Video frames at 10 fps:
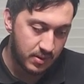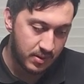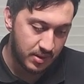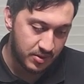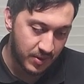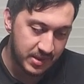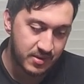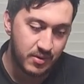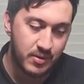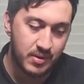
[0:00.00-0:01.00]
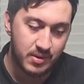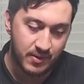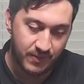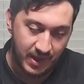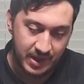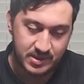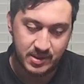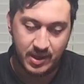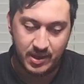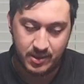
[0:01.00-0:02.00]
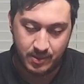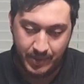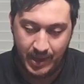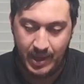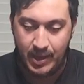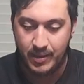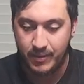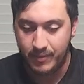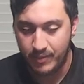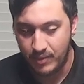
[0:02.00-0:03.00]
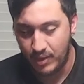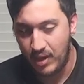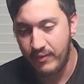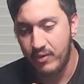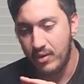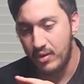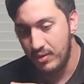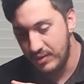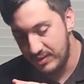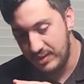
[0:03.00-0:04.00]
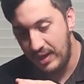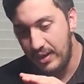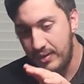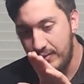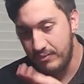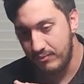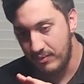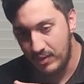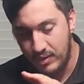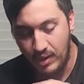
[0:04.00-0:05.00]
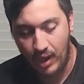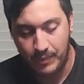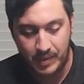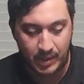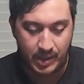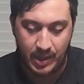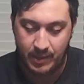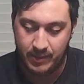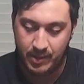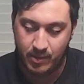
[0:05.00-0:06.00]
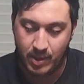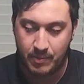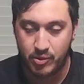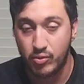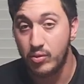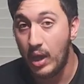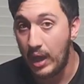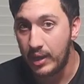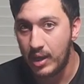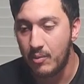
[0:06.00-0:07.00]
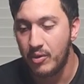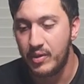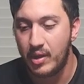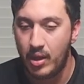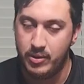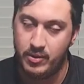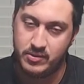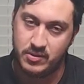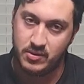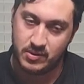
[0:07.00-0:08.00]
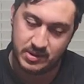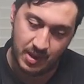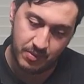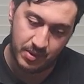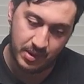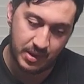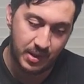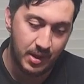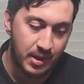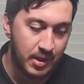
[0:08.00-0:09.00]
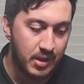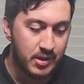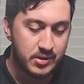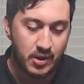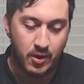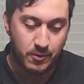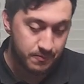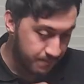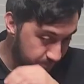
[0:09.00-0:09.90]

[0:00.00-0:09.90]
the tracer unit, the flashlight, the pad, the cover, the sight, the optic and the grip do not come with the gun. Those are sold separately. So